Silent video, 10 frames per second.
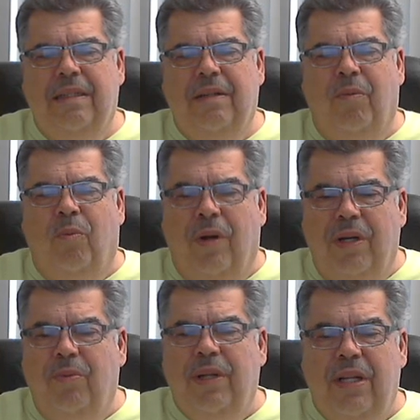What do
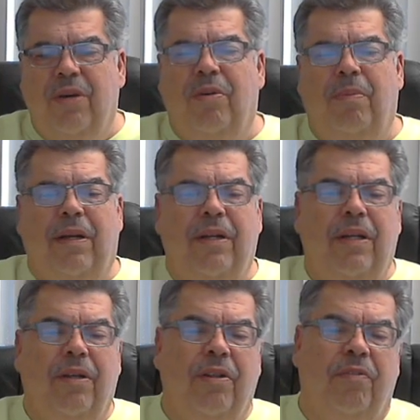we know about
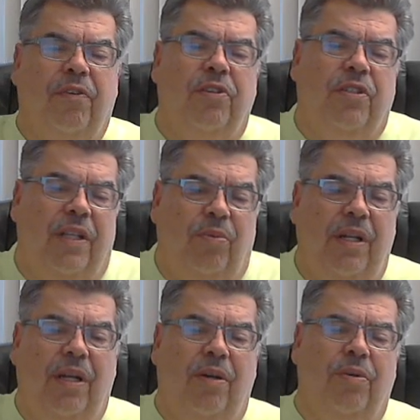hell? The first thing we
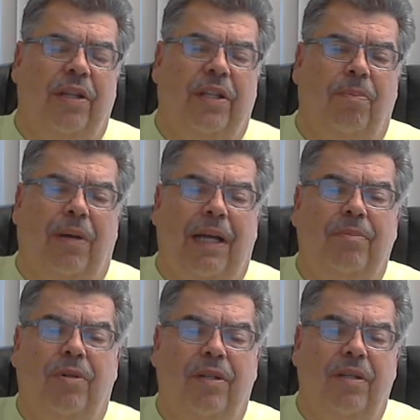know that the
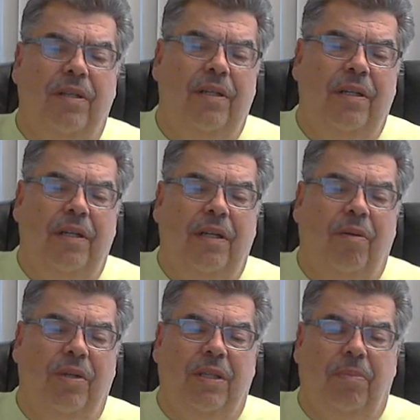Bible,
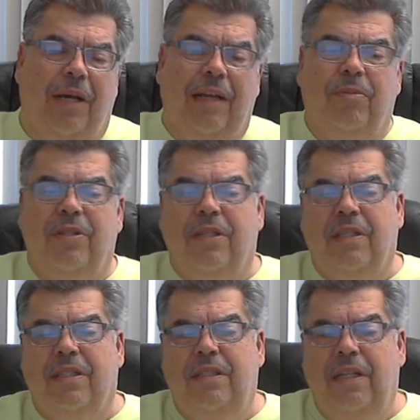what the Bible
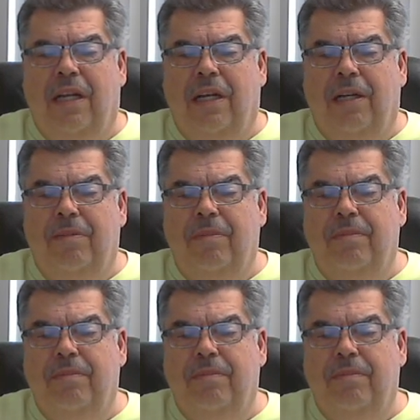um,